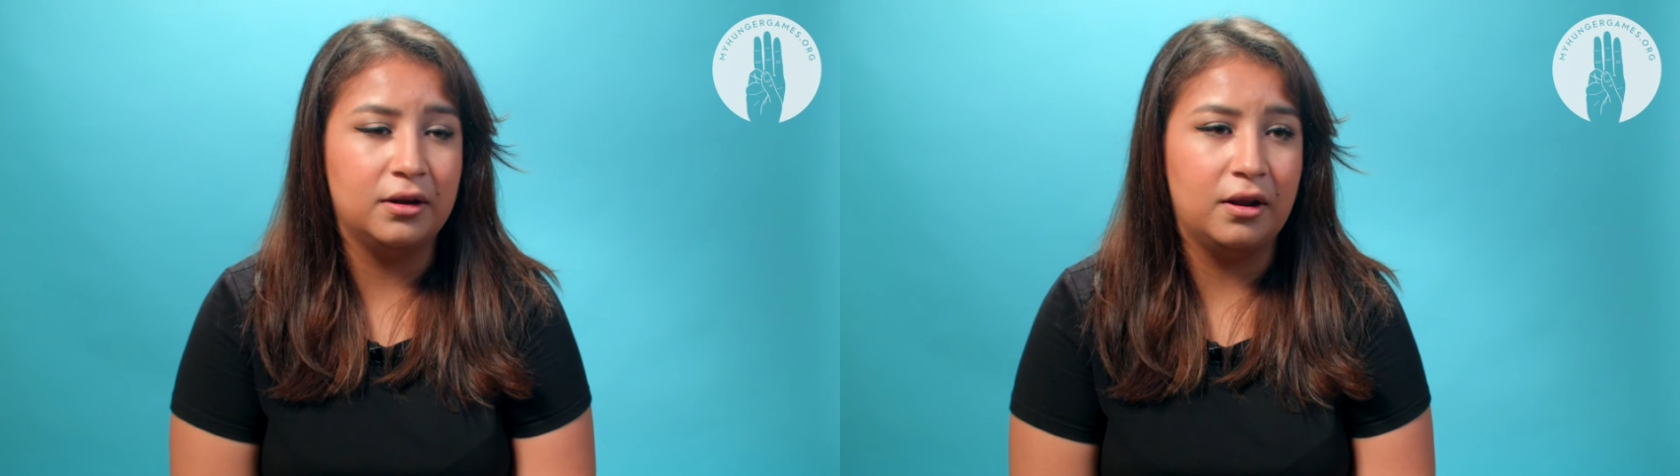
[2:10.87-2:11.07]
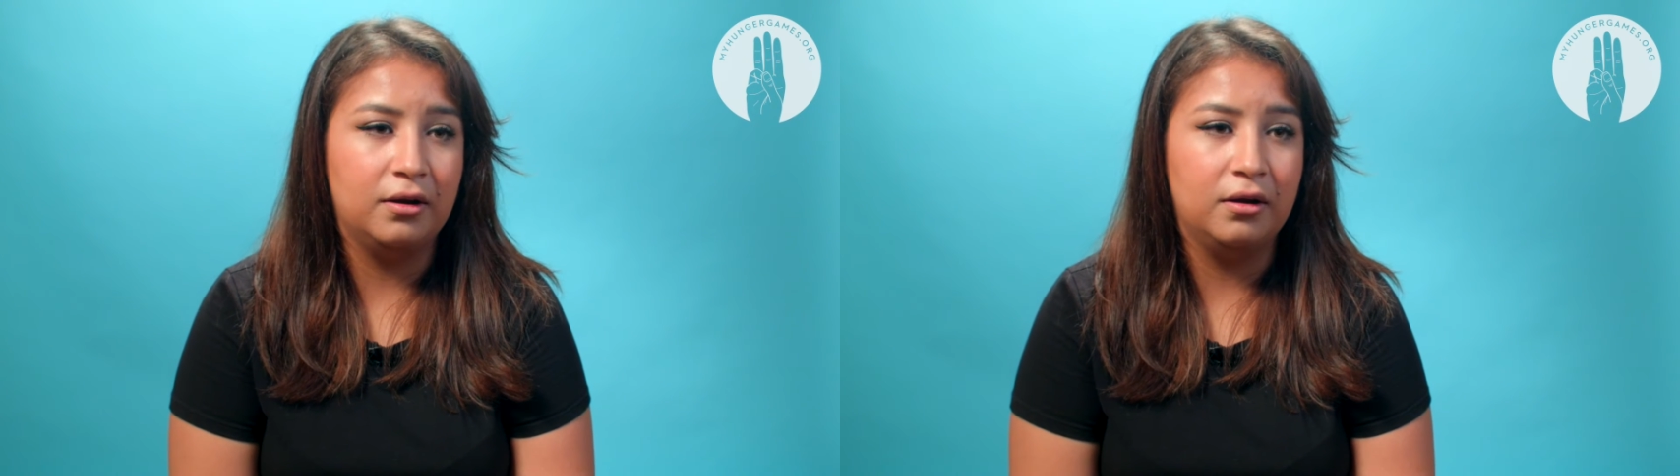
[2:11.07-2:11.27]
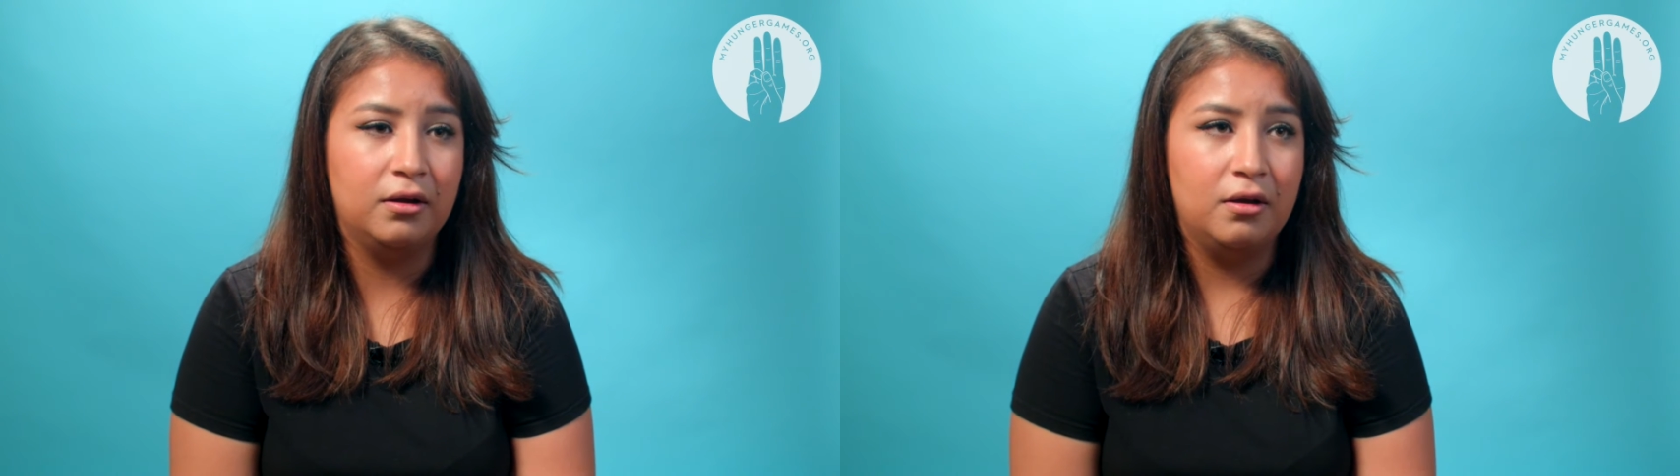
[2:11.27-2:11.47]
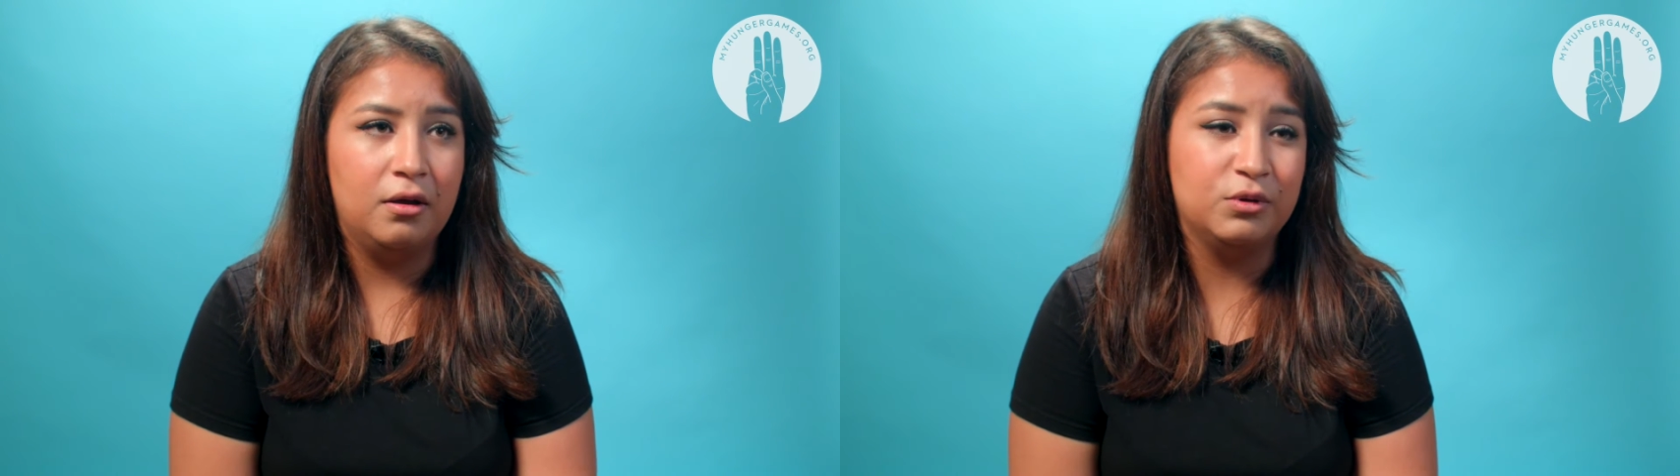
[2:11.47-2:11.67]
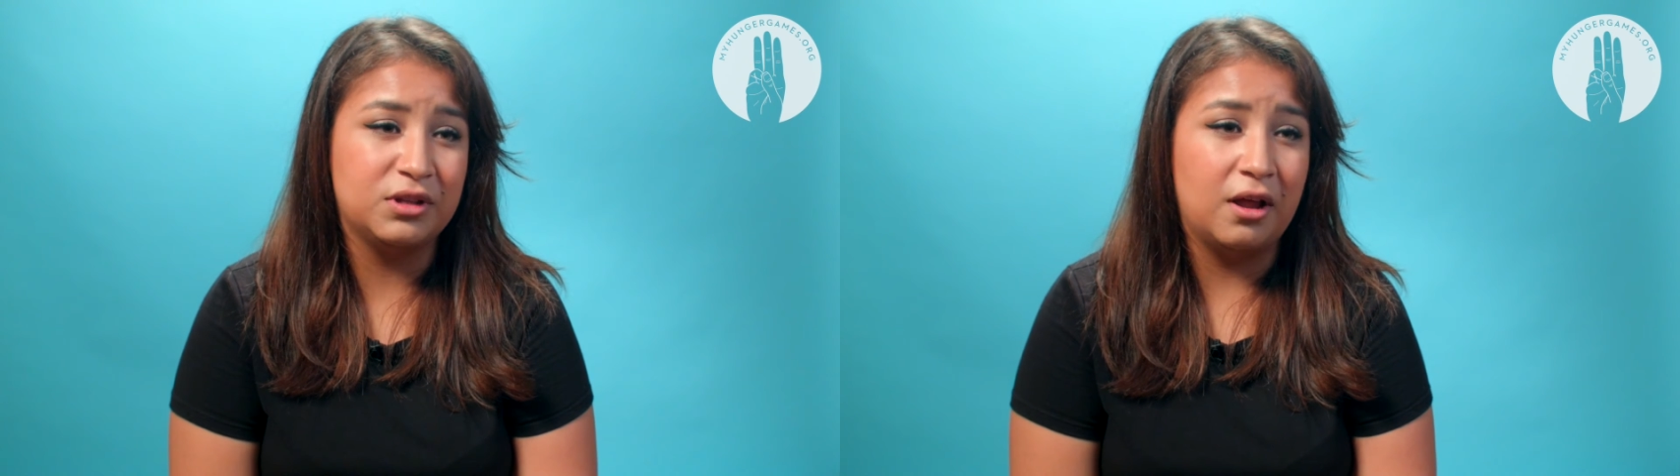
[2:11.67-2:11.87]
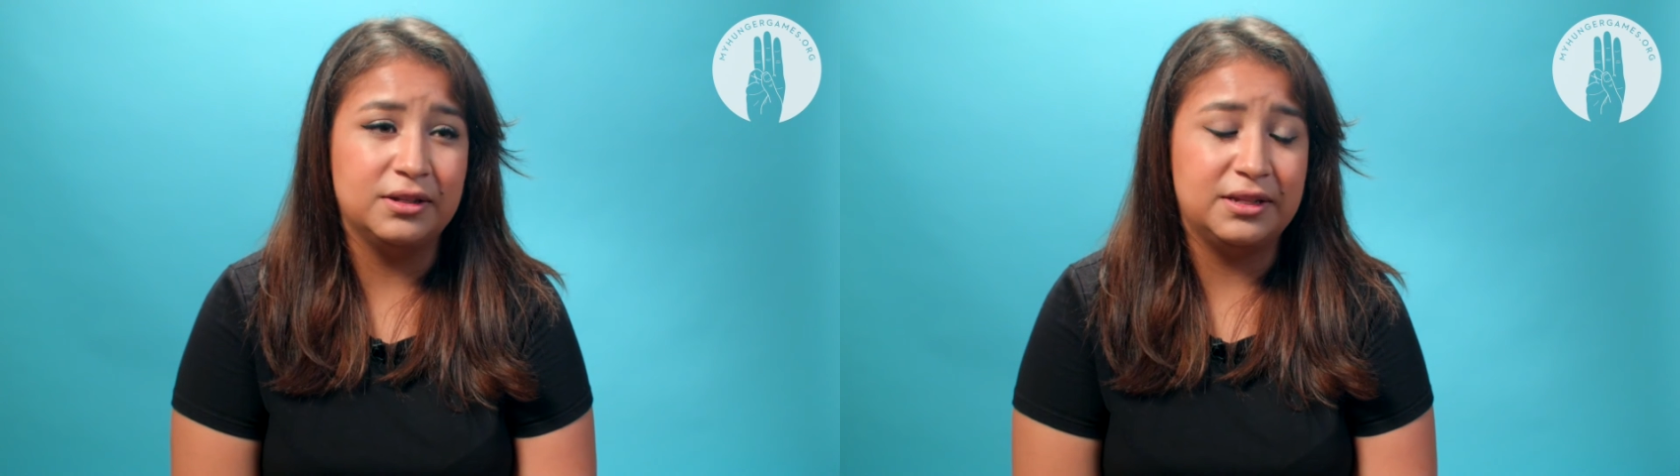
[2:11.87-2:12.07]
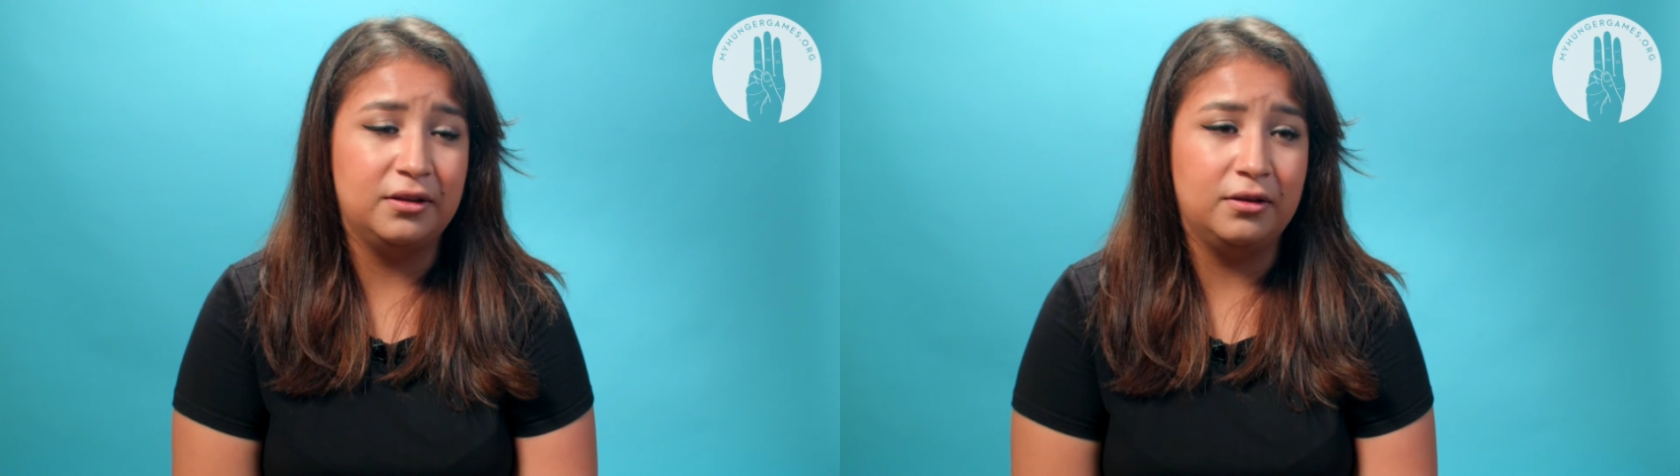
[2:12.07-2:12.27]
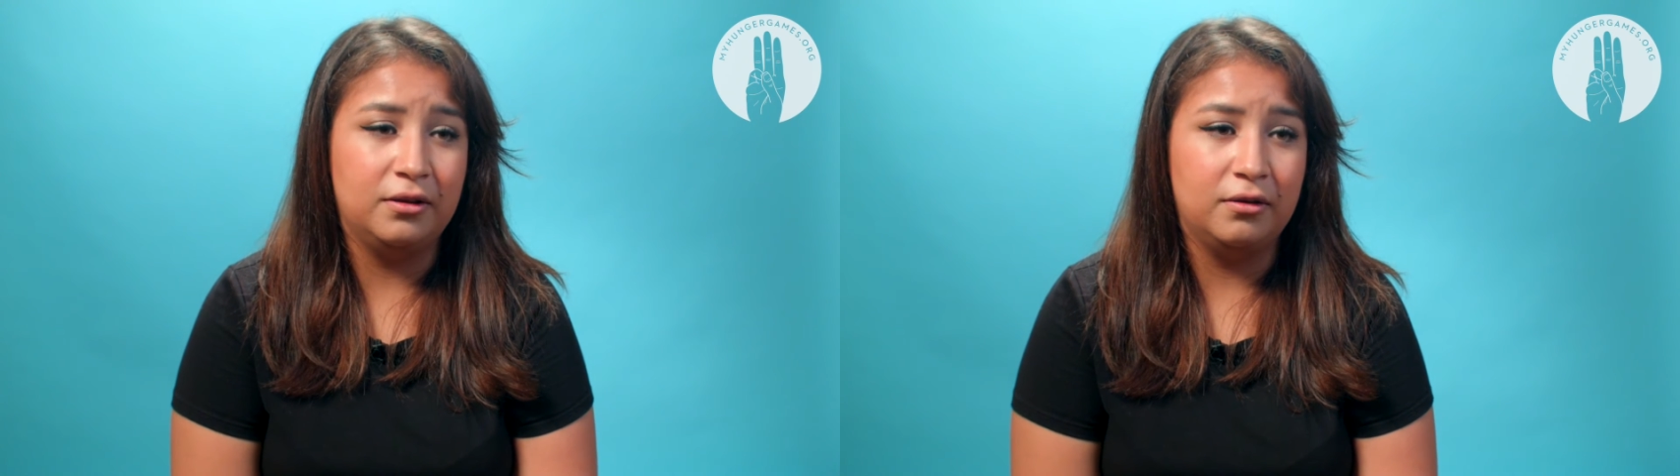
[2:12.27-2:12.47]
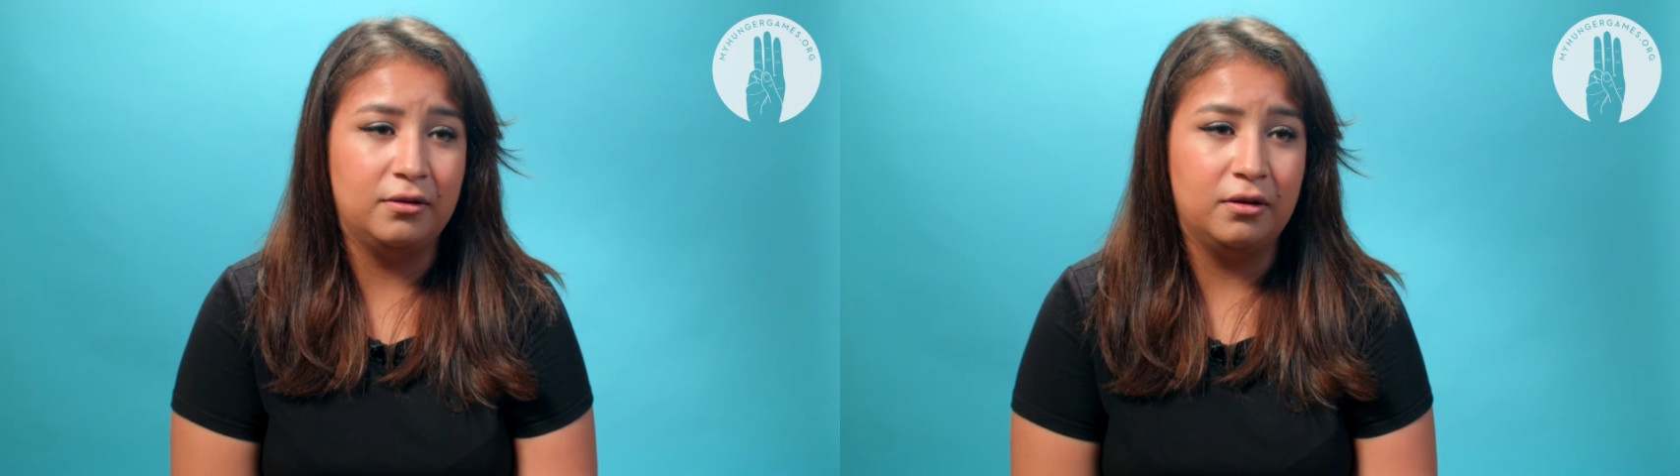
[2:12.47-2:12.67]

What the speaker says: and was honestly